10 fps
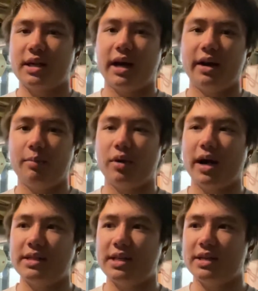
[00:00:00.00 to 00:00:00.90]
of
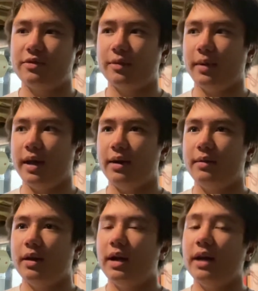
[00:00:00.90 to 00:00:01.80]
process for me,
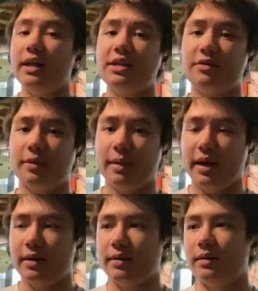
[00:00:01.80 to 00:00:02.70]
at least for
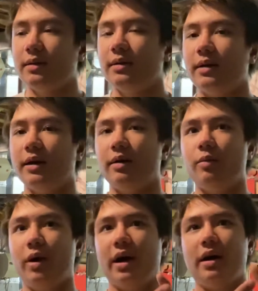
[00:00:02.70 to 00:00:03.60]
me,
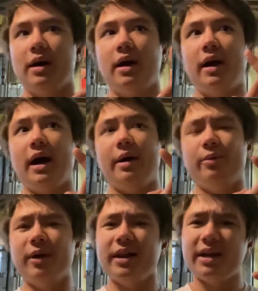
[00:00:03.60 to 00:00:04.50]
where I
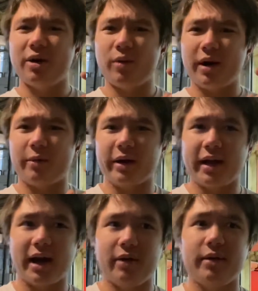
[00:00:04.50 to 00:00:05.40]
really don't want to work
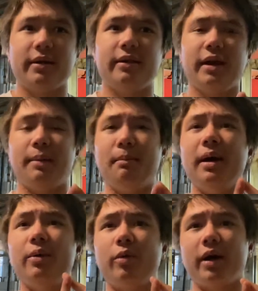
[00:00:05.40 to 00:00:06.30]
out. Then I'm
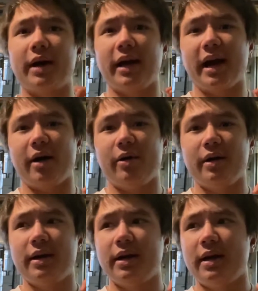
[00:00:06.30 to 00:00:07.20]
mid-working out,
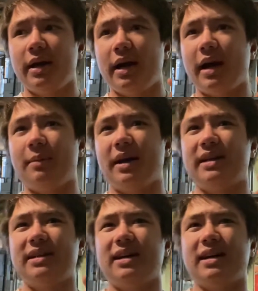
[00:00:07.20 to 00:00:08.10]
and I'm
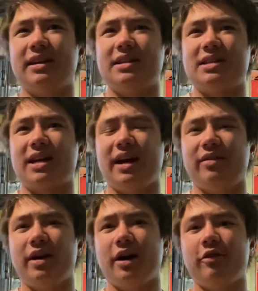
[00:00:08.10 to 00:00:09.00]
like, this is kind of
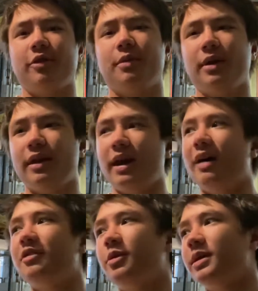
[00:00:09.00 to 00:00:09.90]
uncomfortable. And then
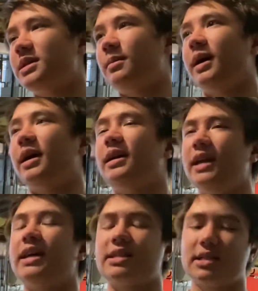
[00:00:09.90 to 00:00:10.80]
afterwards, I'm like,
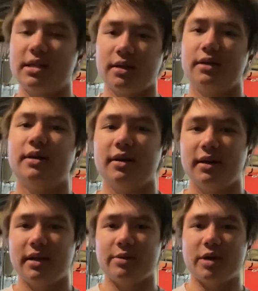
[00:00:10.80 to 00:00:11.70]
yes,
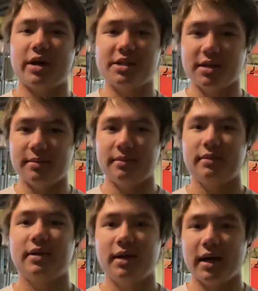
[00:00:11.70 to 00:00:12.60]
that was awesome.
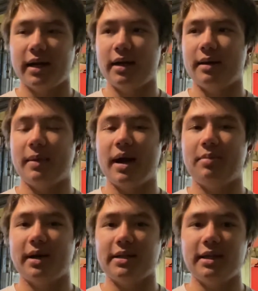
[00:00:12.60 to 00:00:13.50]
I'm
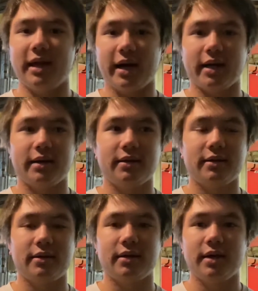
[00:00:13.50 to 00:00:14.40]
happy I did that.
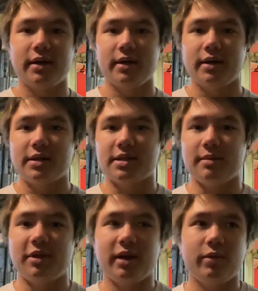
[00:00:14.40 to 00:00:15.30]

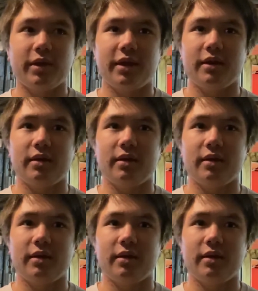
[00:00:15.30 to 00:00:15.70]
Same thing with